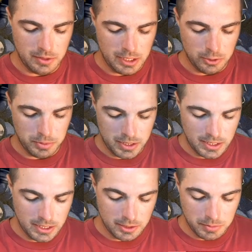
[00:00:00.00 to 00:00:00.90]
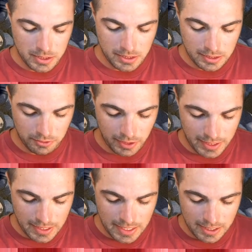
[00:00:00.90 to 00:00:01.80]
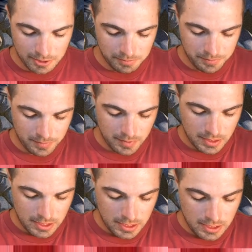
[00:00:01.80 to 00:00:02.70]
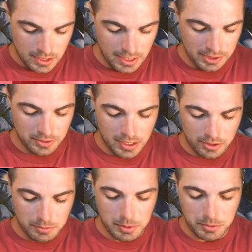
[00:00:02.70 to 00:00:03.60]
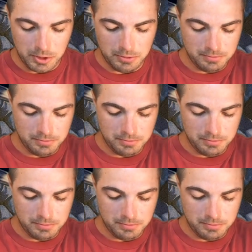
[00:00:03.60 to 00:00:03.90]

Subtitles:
I open it here, but right now, I do not remember.